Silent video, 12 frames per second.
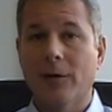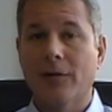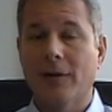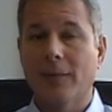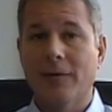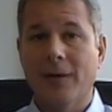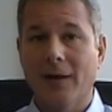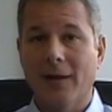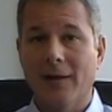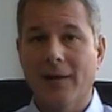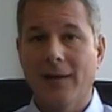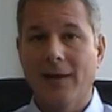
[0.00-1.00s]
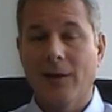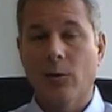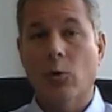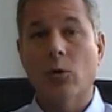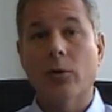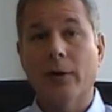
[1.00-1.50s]
tips in it, and
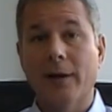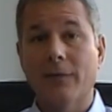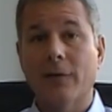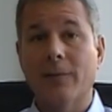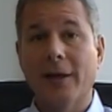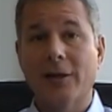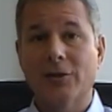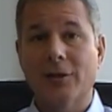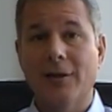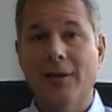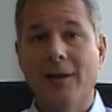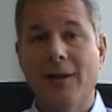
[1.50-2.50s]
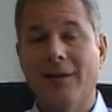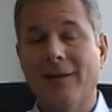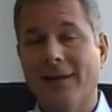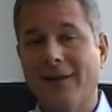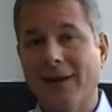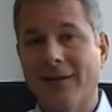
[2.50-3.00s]
ordering information is
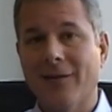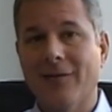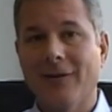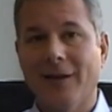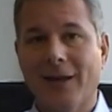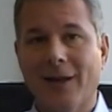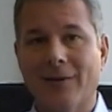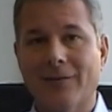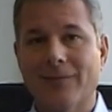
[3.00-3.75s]
at the end of the video.